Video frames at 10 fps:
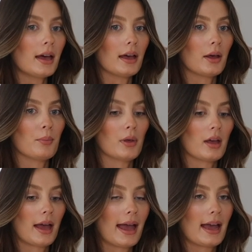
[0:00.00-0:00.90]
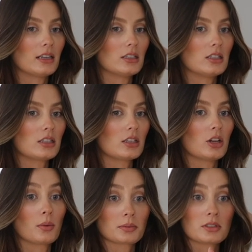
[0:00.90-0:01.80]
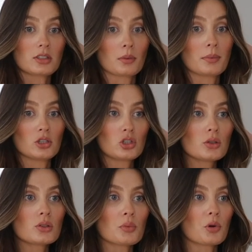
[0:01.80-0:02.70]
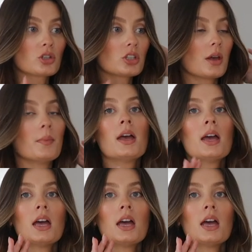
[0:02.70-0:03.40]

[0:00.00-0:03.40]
I'm going to start with my shoes at the bottom,